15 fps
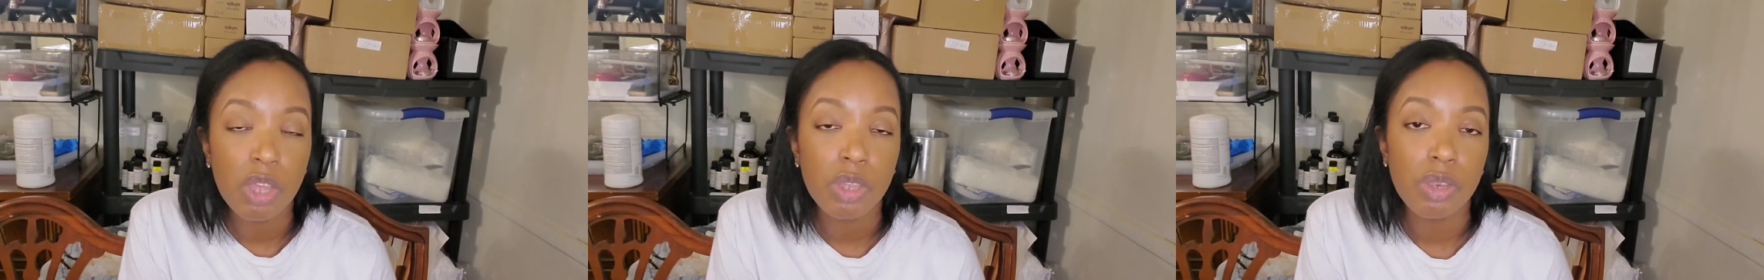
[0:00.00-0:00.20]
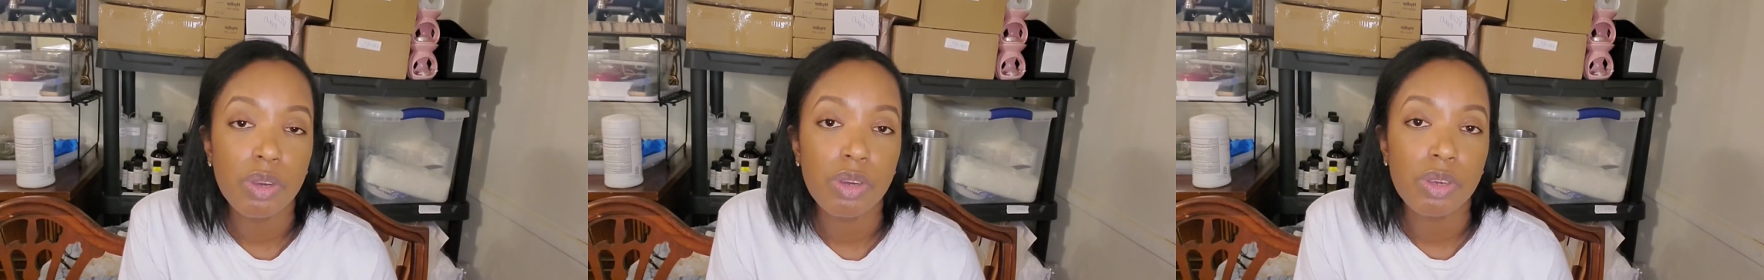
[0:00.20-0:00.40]

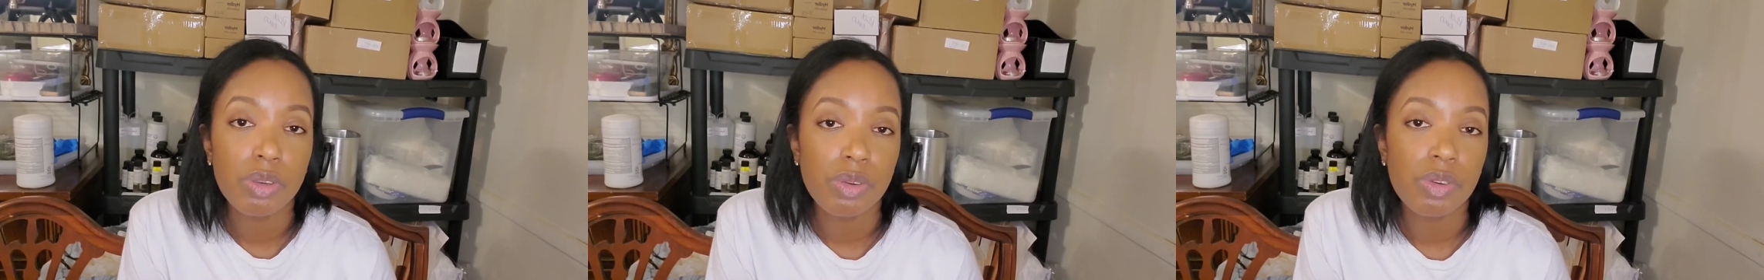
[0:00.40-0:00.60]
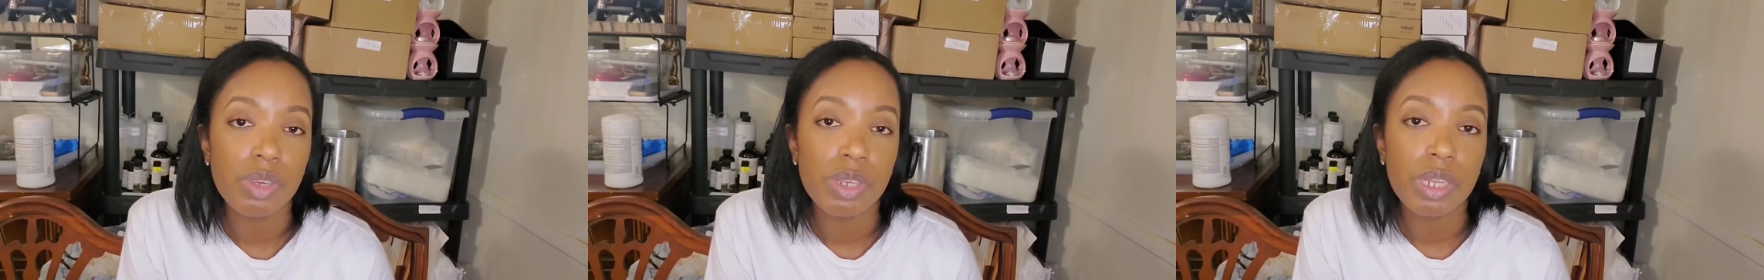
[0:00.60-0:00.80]
you're
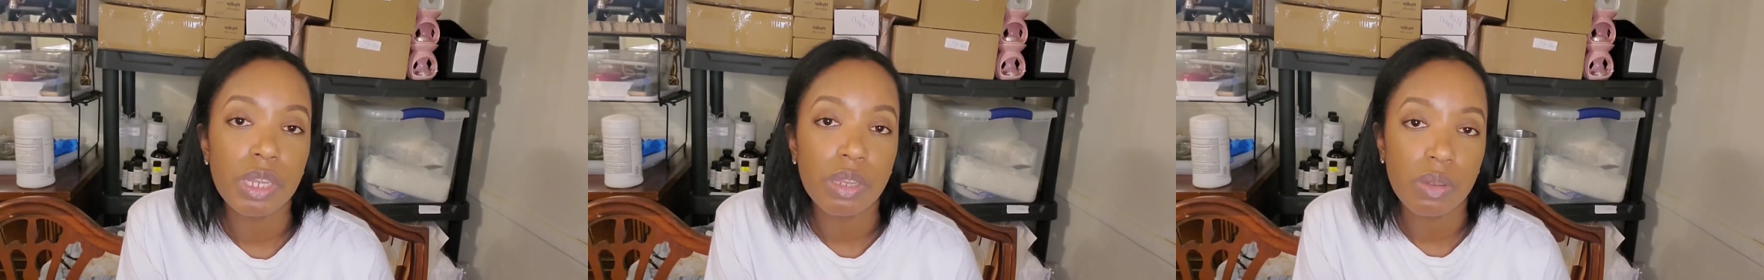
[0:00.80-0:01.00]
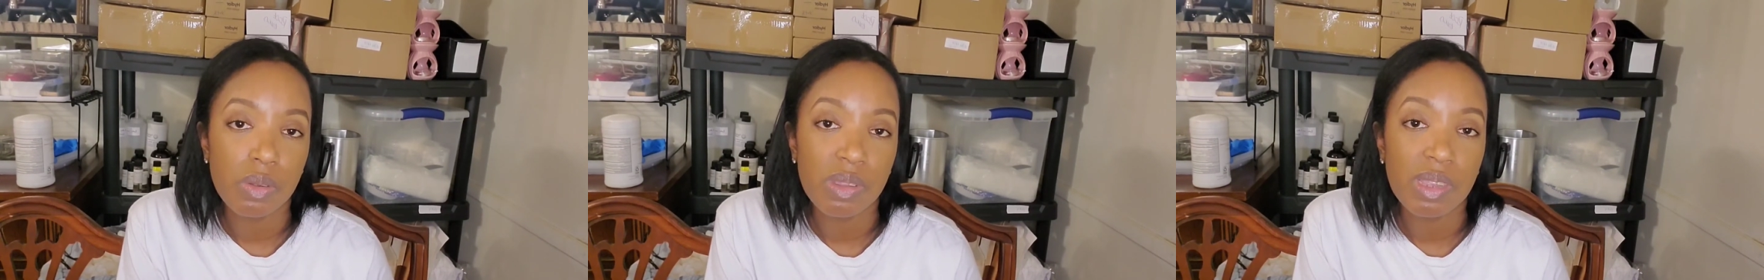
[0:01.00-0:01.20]
usually
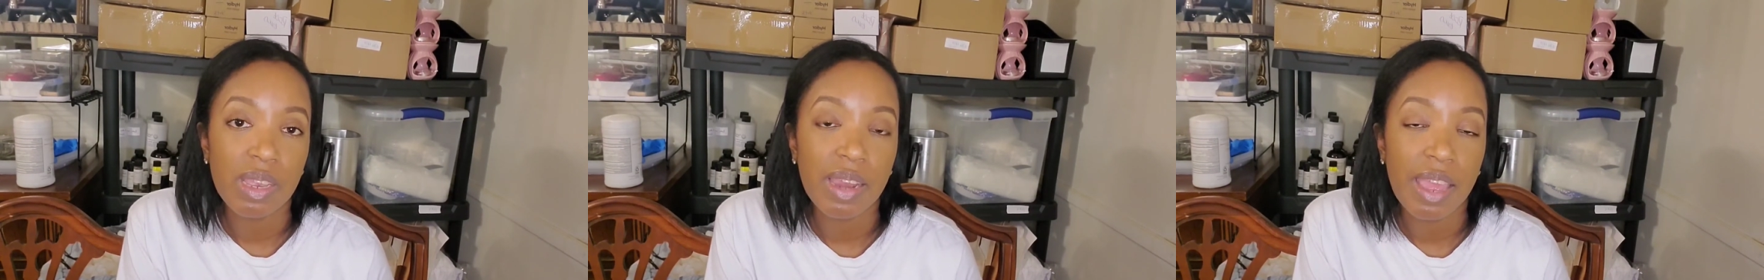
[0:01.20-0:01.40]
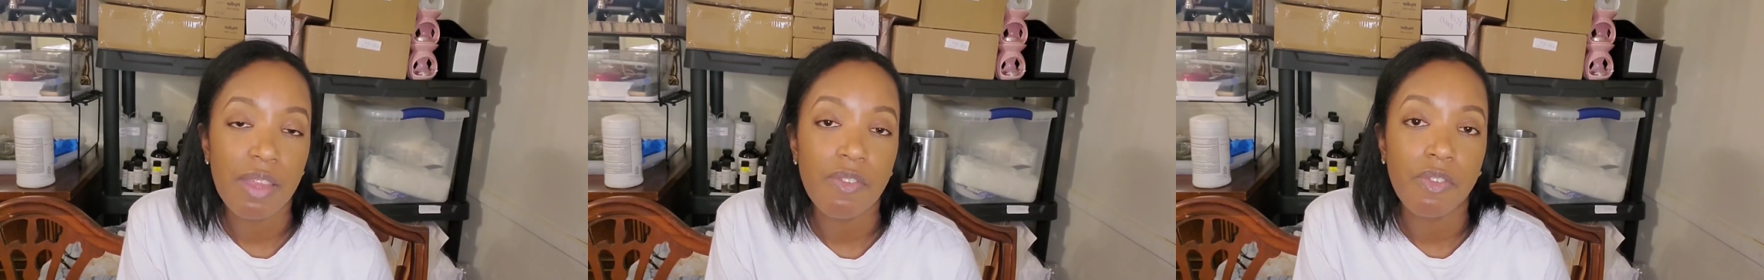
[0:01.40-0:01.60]
using
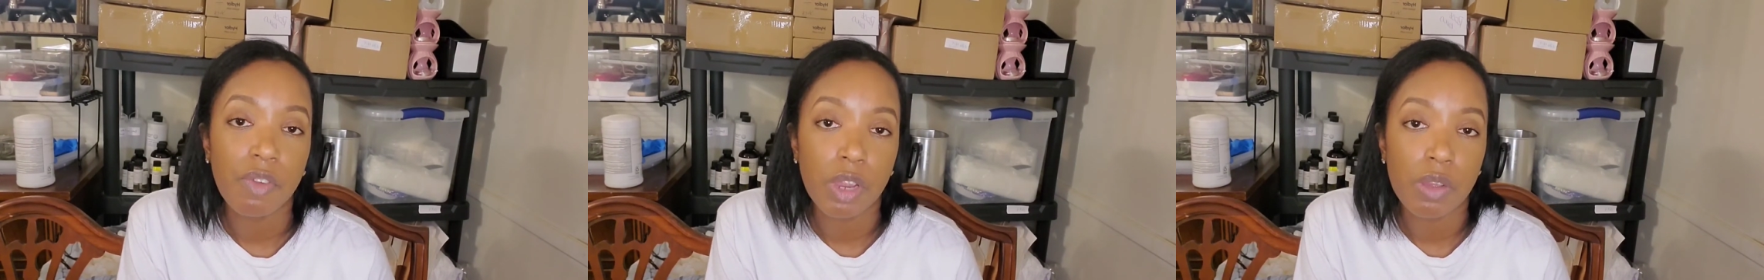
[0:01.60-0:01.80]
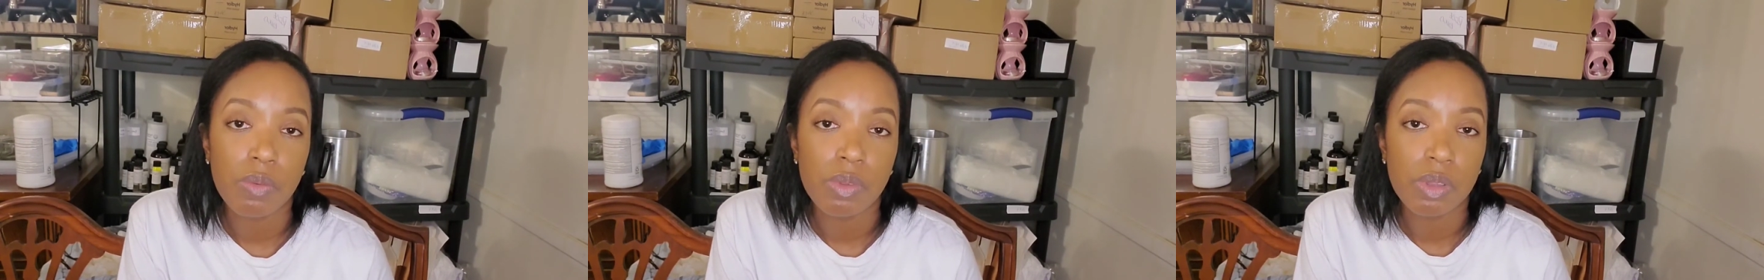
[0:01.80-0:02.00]
a
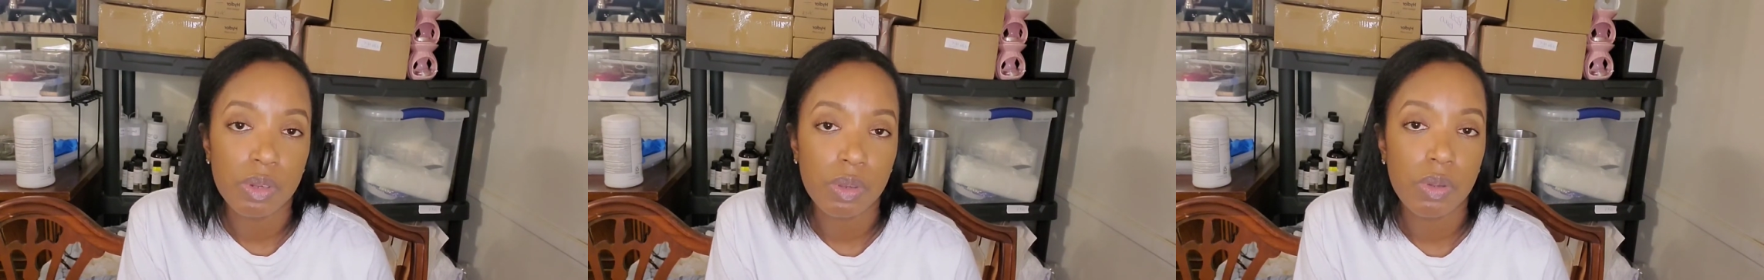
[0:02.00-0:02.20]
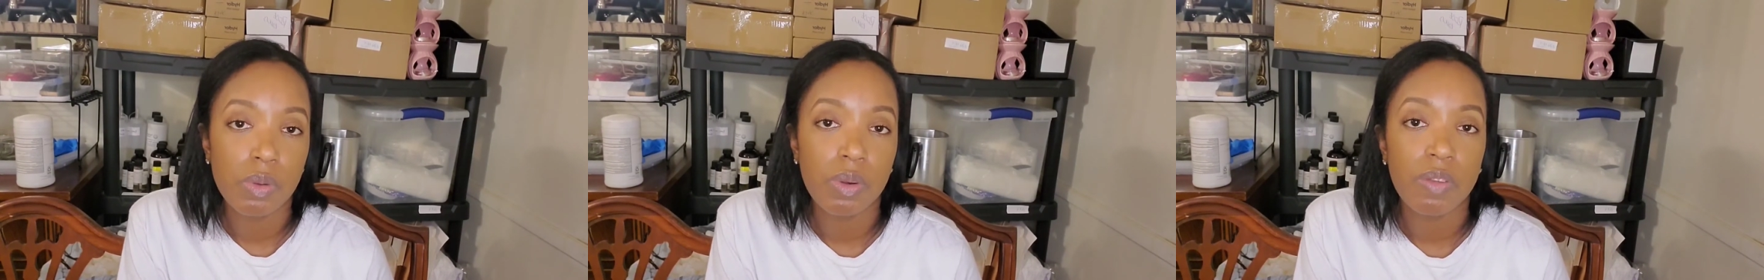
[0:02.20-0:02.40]
fragrance
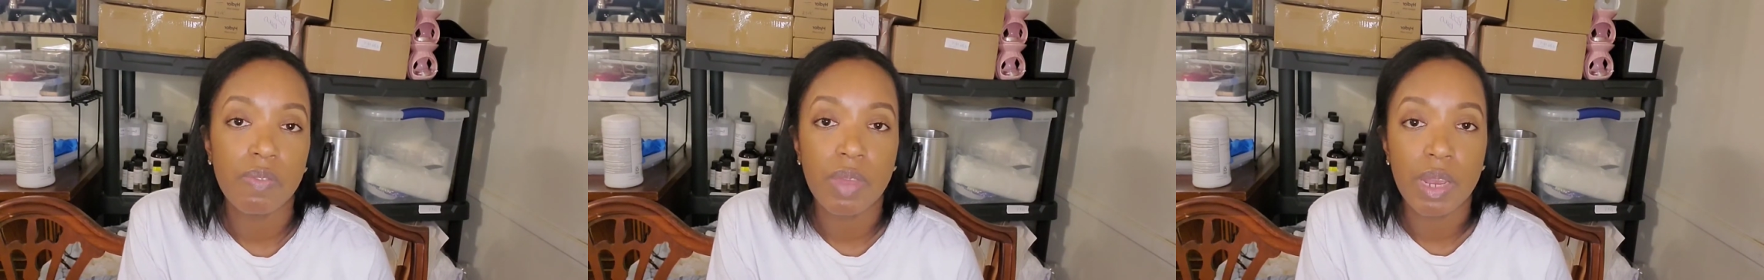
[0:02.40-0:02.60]
load of